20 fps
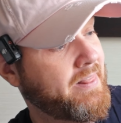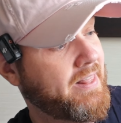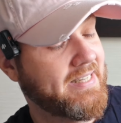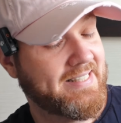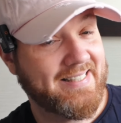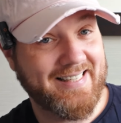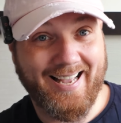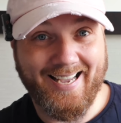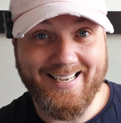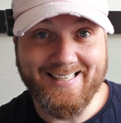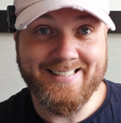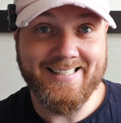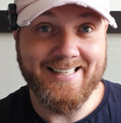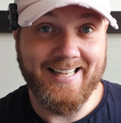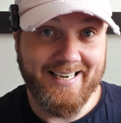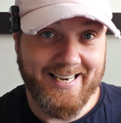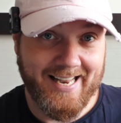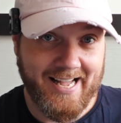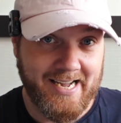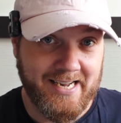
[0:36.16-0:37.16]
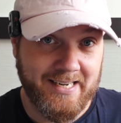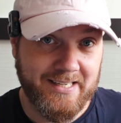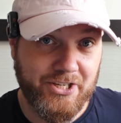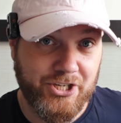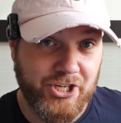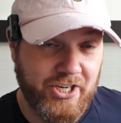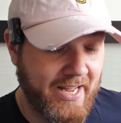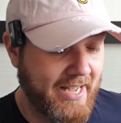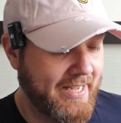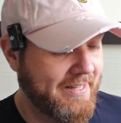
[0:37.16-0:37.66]
the size
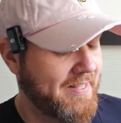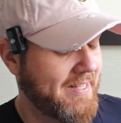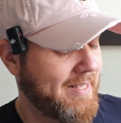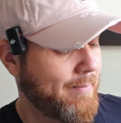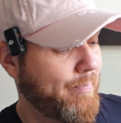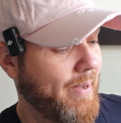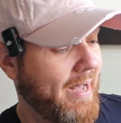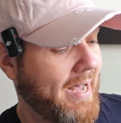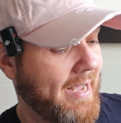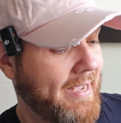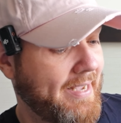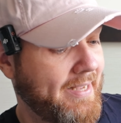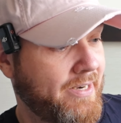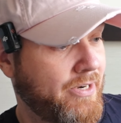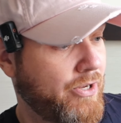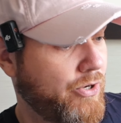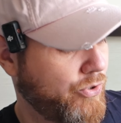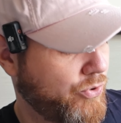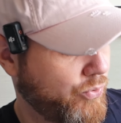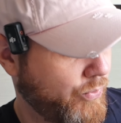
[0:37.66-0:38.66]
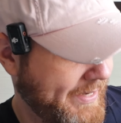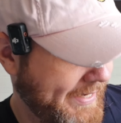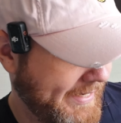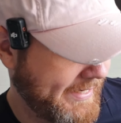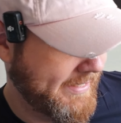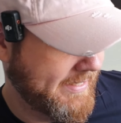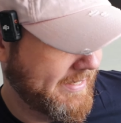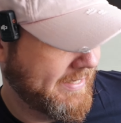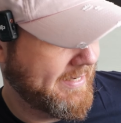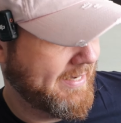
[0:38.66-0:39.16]
large and the pine
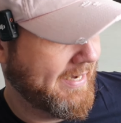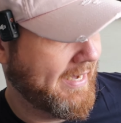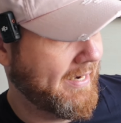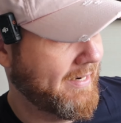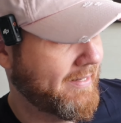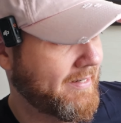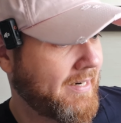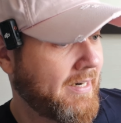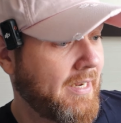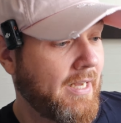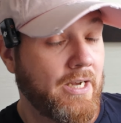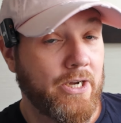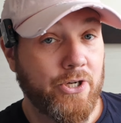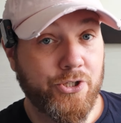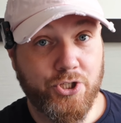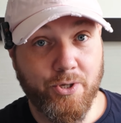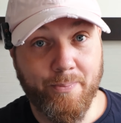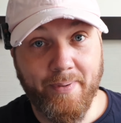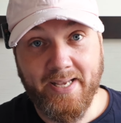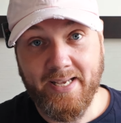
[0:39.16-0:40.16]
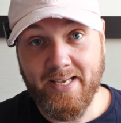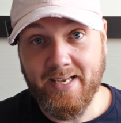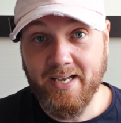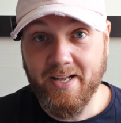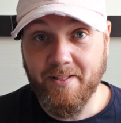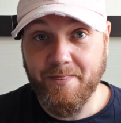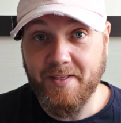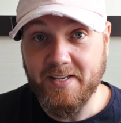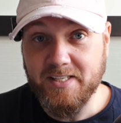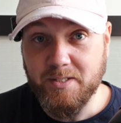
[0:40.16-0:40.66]
green color. To me,
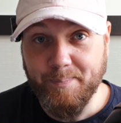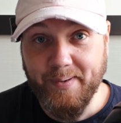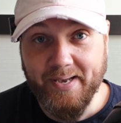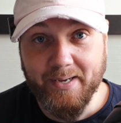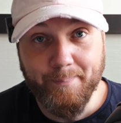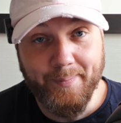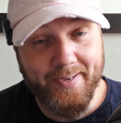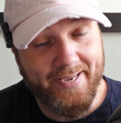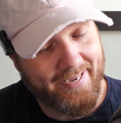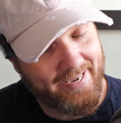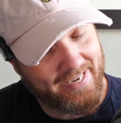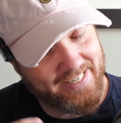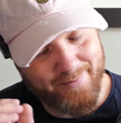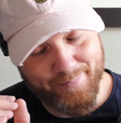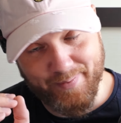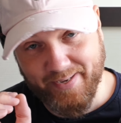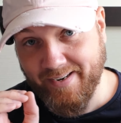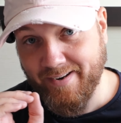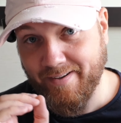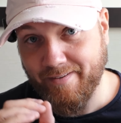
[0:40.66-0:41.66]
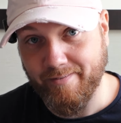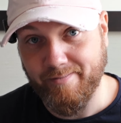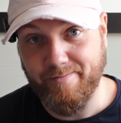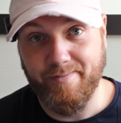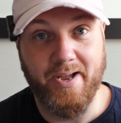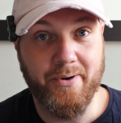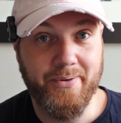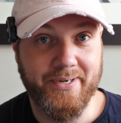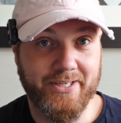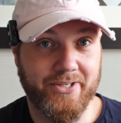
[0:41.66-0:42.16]
this backpack has been
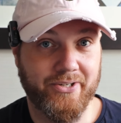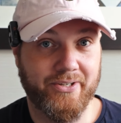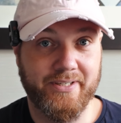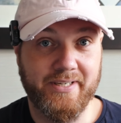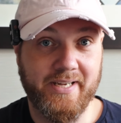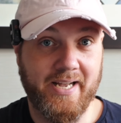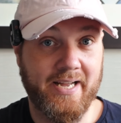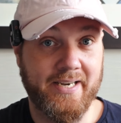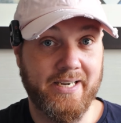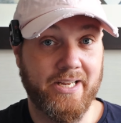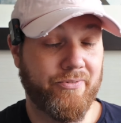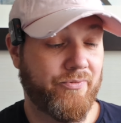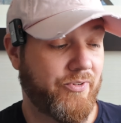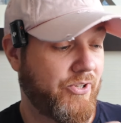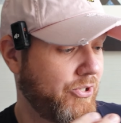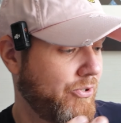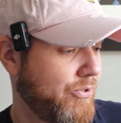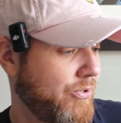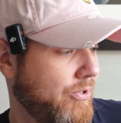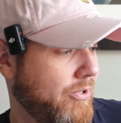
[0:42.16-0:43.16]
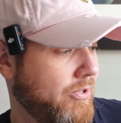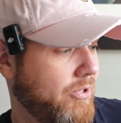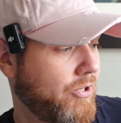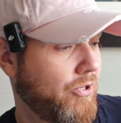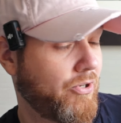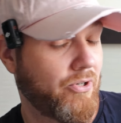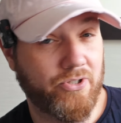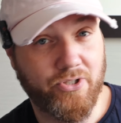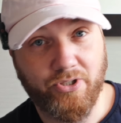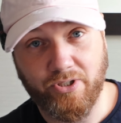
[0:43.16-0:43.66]
very good. And if you
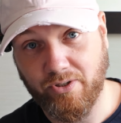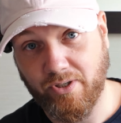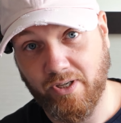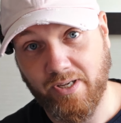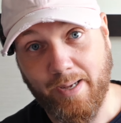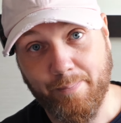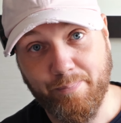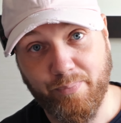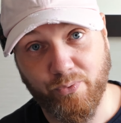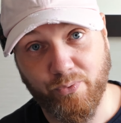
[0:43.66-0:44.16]
look up